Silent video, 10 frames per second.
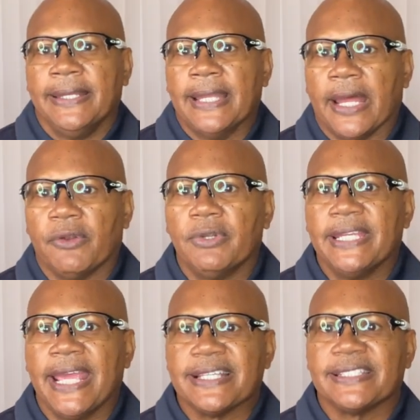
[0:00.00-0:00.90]
Not
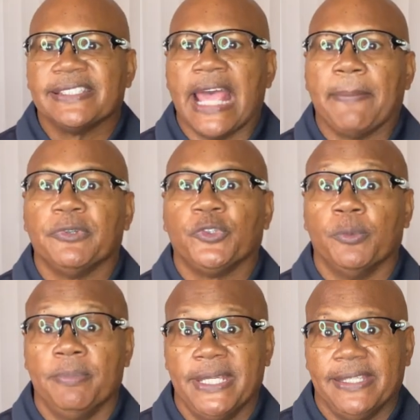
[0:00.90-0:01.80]
only has this happened to
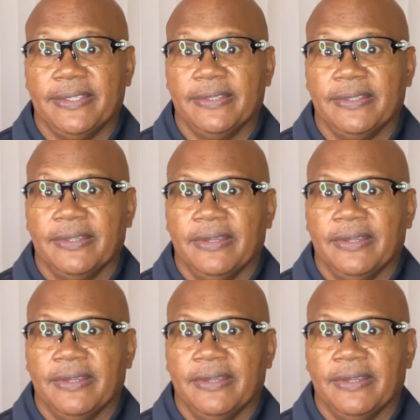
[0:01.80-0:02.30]
me,